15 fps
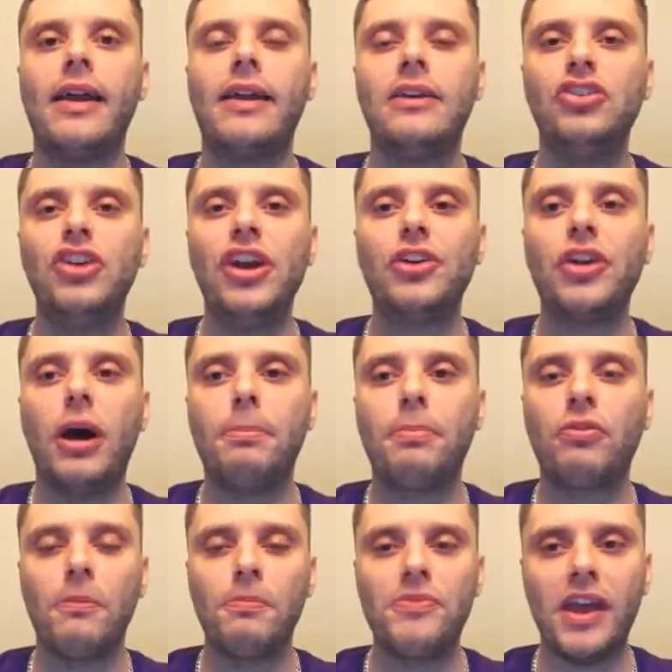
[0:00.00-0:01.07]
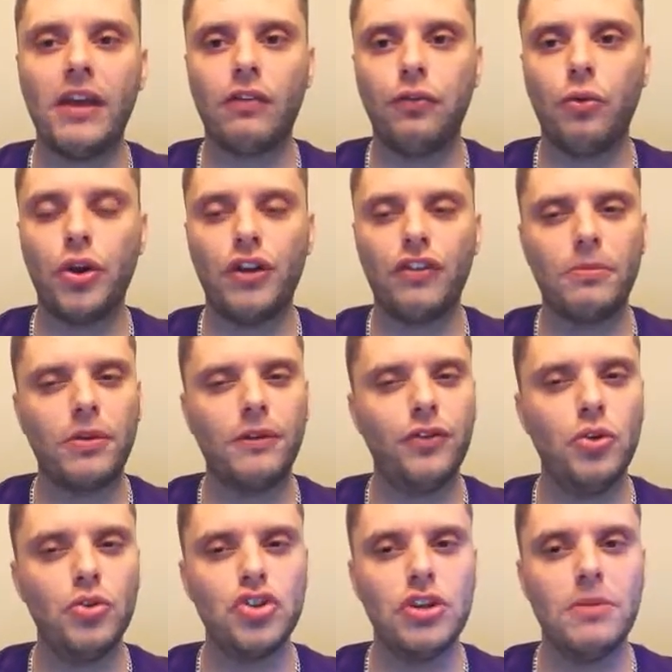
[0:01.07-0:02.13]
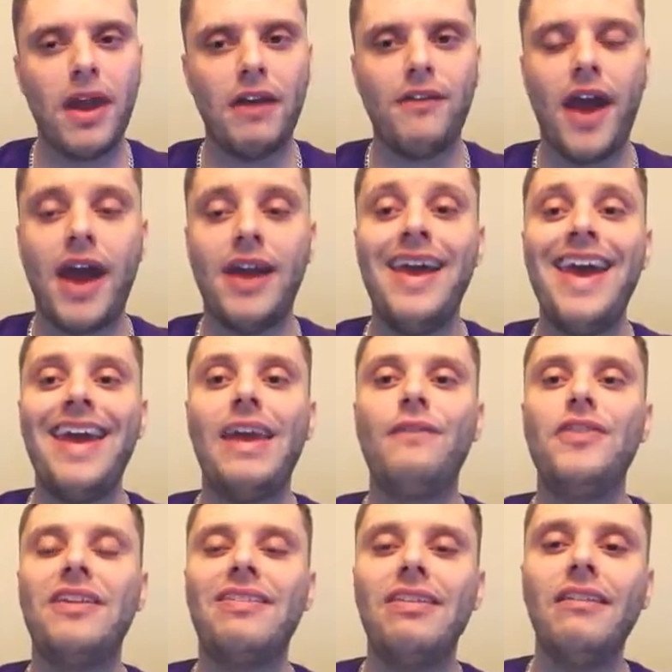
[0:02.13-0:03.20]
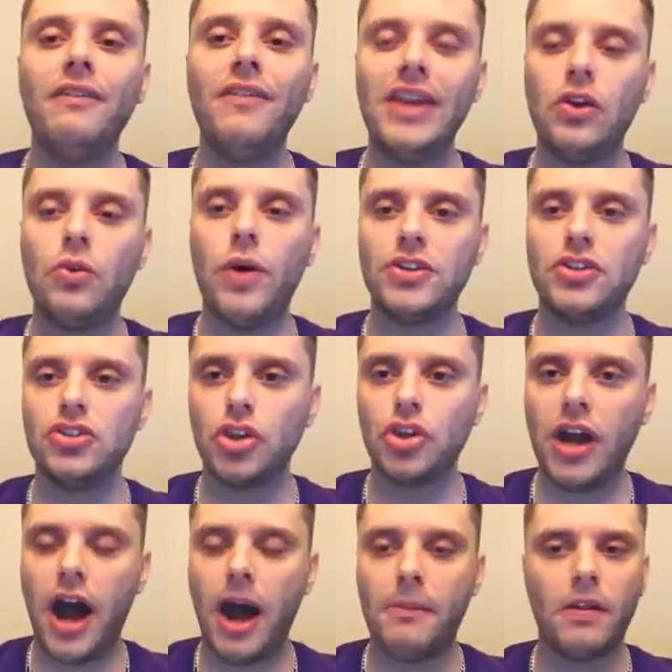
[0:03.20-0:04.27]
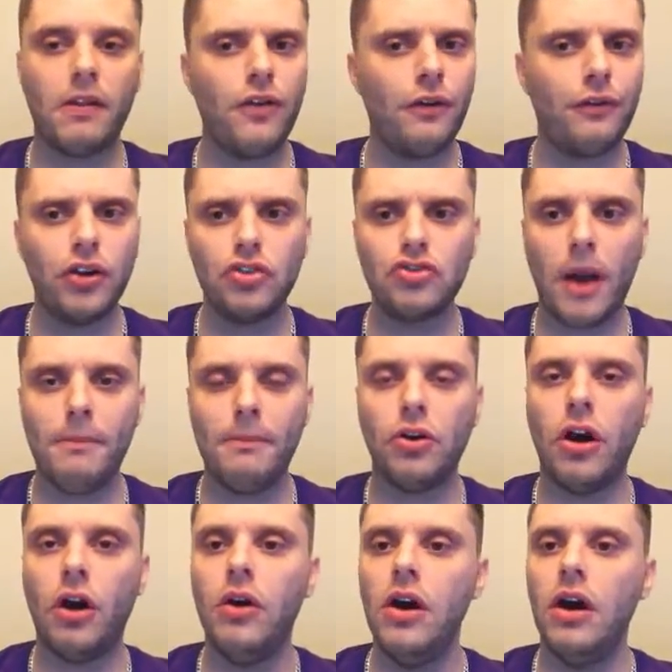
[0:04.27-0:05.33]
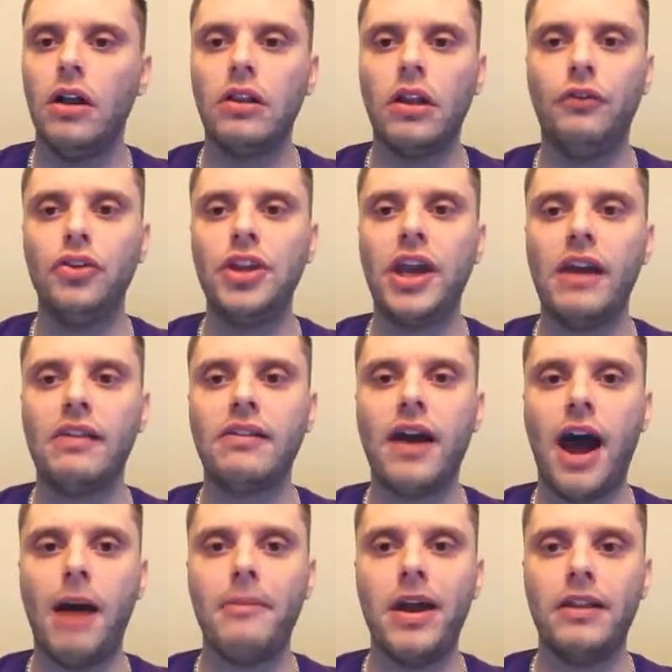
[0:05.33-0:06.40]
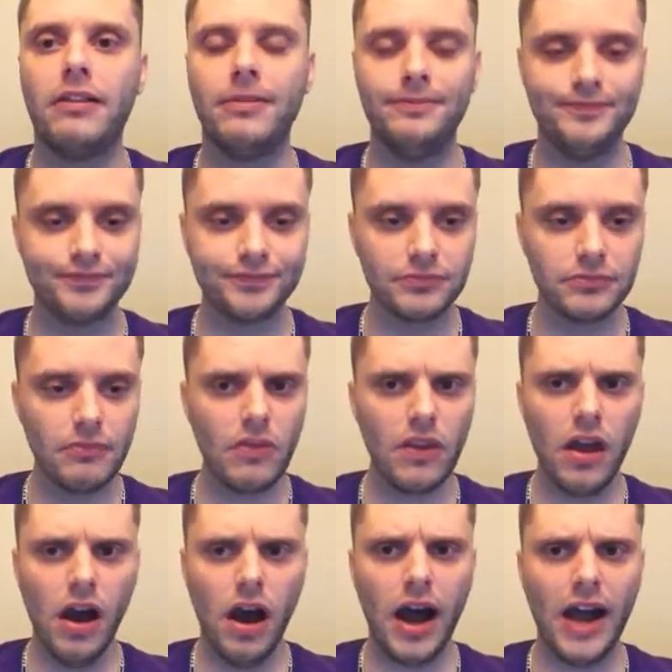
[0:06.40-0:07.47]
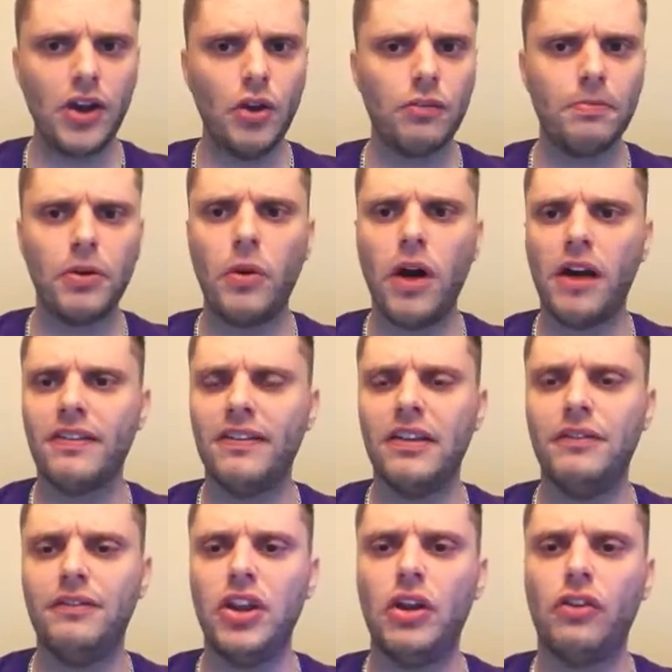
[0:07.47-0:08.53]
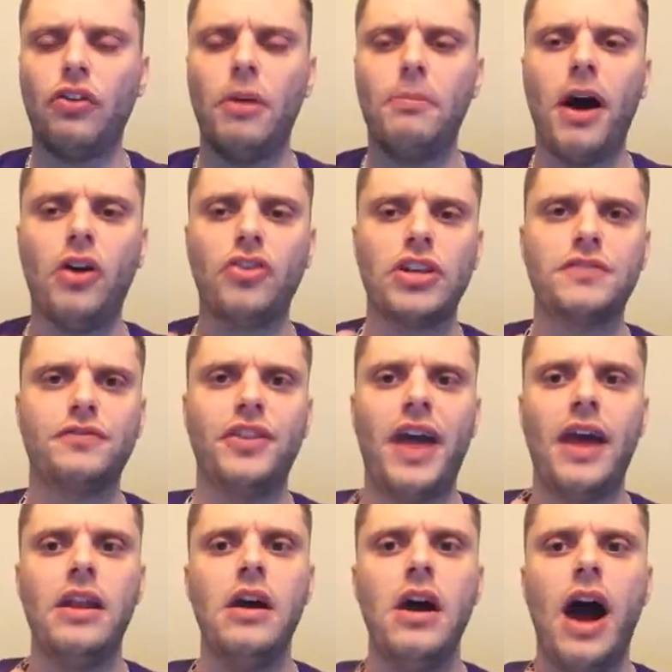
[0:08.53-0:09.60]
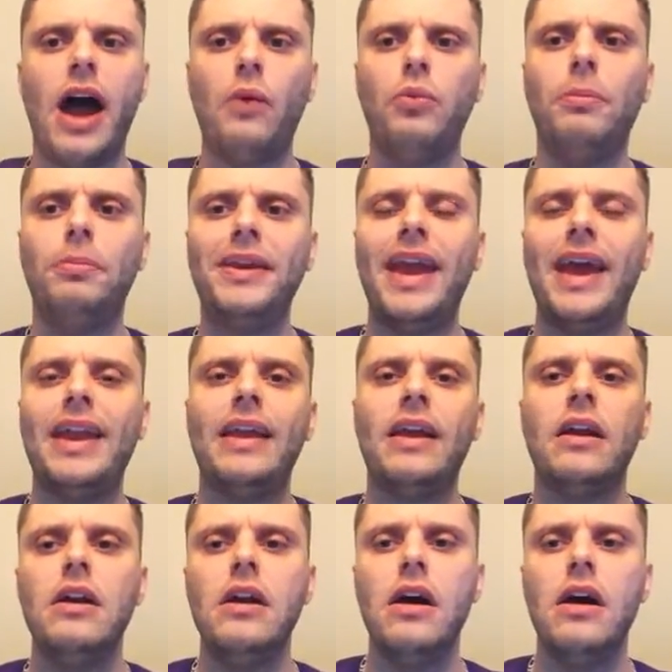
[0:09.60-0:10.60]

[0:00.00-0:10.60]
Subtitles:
cleared up some things for you, some confusion you may have had. If you still have any questions or comments, feel free to drop them below. Love when you guys comment. I know it's been a while since I did a video, so I apologize for that. I will be getting